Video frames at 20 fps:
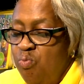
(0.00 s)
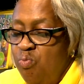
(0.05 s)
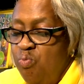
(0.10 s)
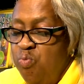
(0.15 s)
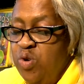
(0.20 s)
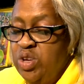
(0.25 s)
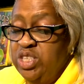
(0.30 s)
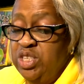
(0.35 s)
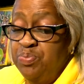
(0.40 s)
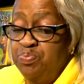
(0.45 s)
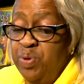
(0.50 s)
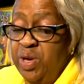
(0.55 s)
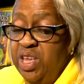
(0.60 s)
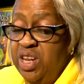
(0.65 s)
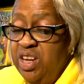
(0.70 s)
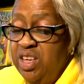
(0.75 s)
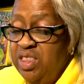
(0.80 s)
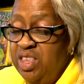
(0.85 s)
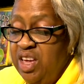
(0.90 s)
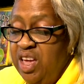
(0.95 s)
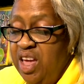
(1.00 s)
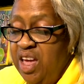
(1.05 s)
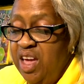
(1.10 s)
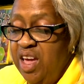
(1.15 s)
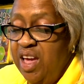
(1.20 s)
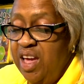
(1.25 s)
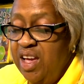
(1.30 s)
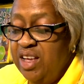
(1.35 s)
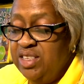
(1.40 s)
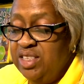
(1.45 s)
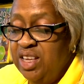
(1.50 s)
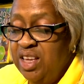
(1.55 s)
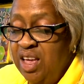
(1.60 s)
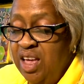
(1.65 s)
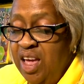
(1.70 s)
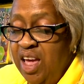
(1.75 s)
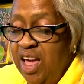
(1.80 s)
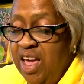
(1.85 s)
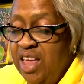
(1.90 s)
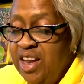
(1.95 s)
was beating the eggs,
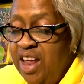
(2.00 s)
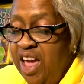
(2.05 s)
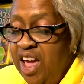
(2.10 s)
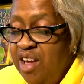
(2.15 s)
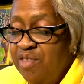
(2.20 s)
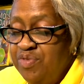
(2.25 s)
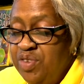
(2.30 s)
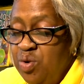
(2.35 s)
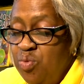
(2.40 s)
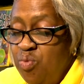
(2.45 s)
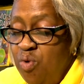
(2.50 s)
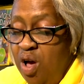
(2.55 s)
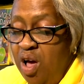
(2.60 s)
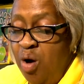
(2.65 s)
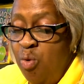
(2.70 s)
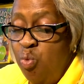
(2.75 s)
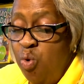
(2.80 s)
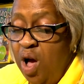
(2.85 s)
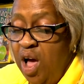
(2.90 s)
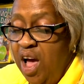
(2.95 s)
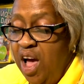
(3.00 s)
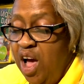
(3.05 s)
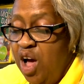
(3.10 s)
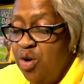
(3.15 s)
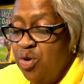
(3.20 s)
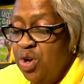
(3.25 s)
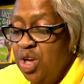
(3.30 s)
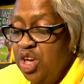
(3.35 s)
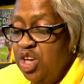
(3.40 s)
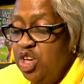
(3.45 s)
and after a while,